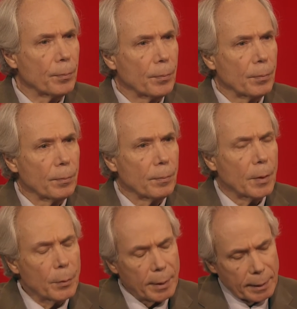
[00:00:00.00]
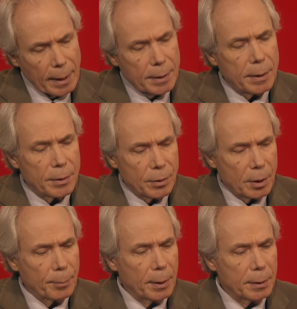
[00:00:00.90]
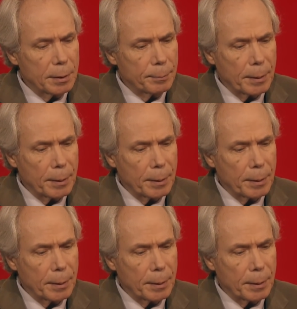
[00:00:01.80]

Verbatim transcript: business? Well, it is in some cases.